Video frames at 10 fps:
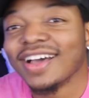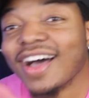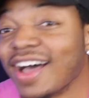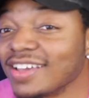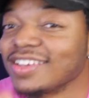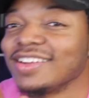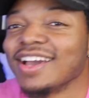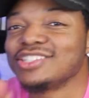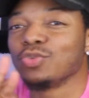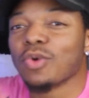Alright, Key
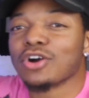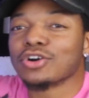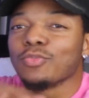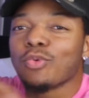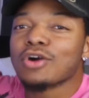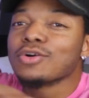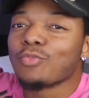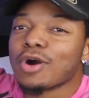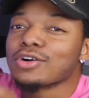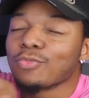Nation, welcome
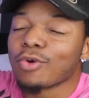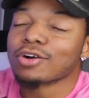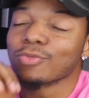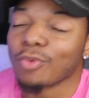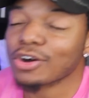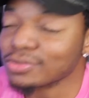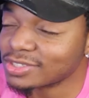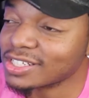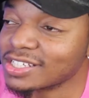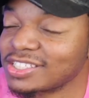
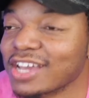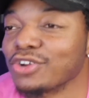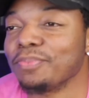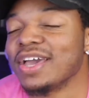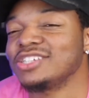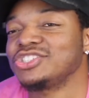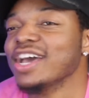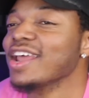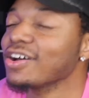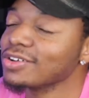to the channel, man.
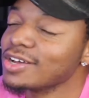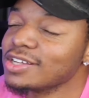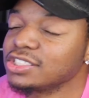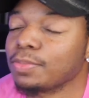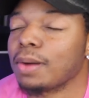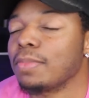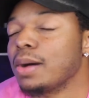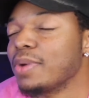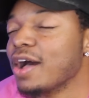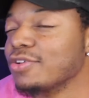Shout out to my
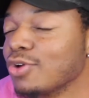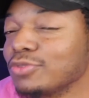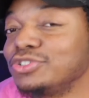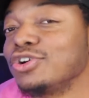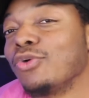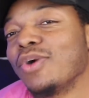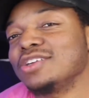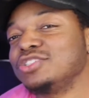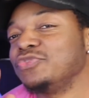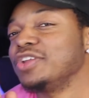mama. I don't know if she's gonna
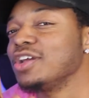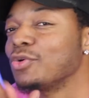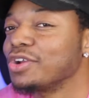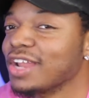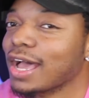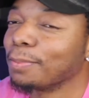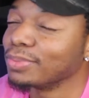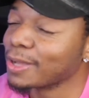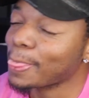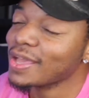watch this video or not,
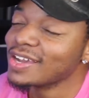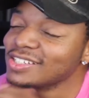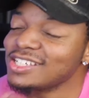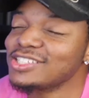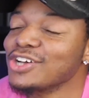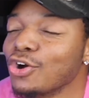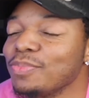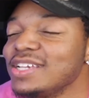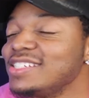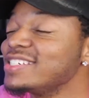but she told
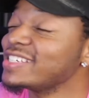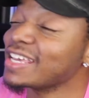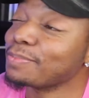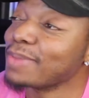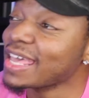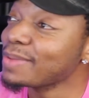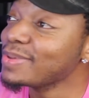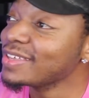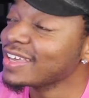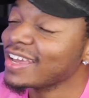me, she said,
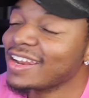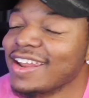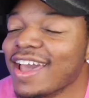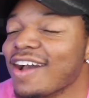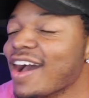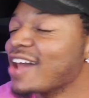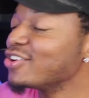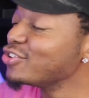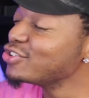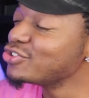baby, now I
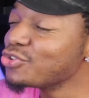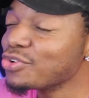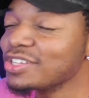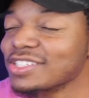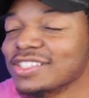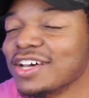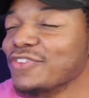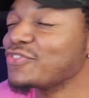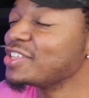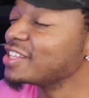know you doing your
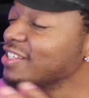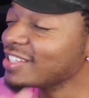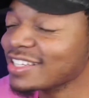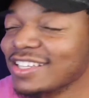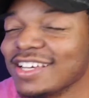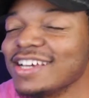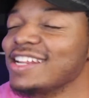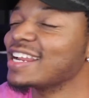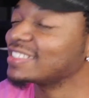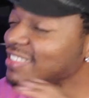stuff and you look good
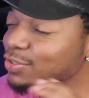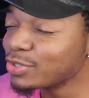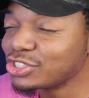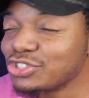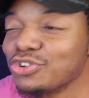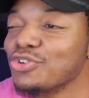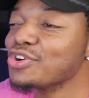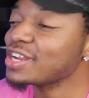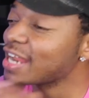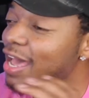and I see what you're
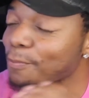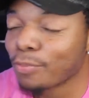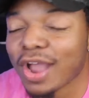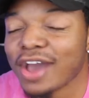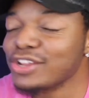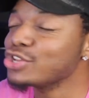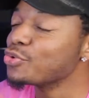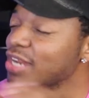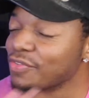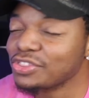doing and I'm proud of you
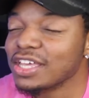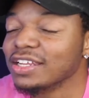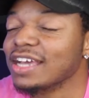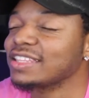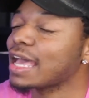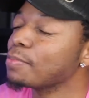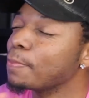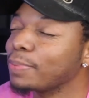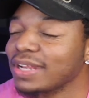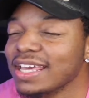and everything like that,
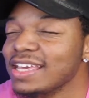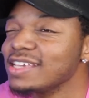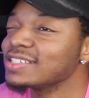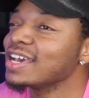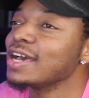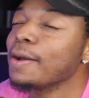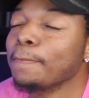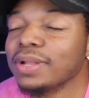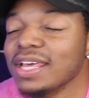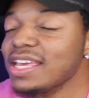but please,
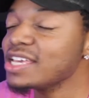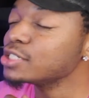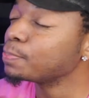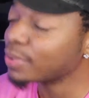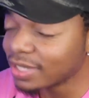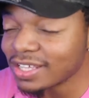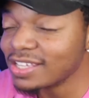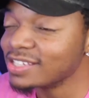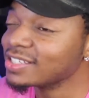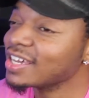please,
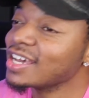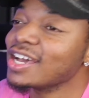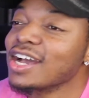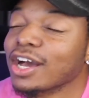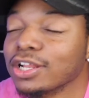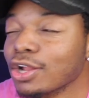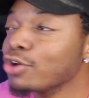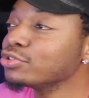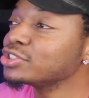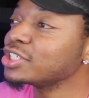please,
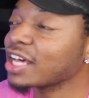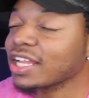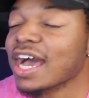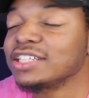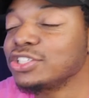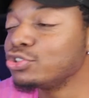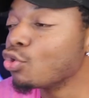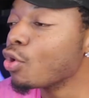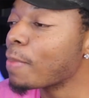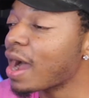close the closet
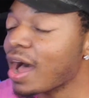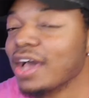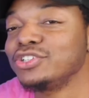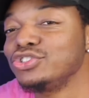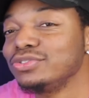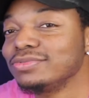door behind you.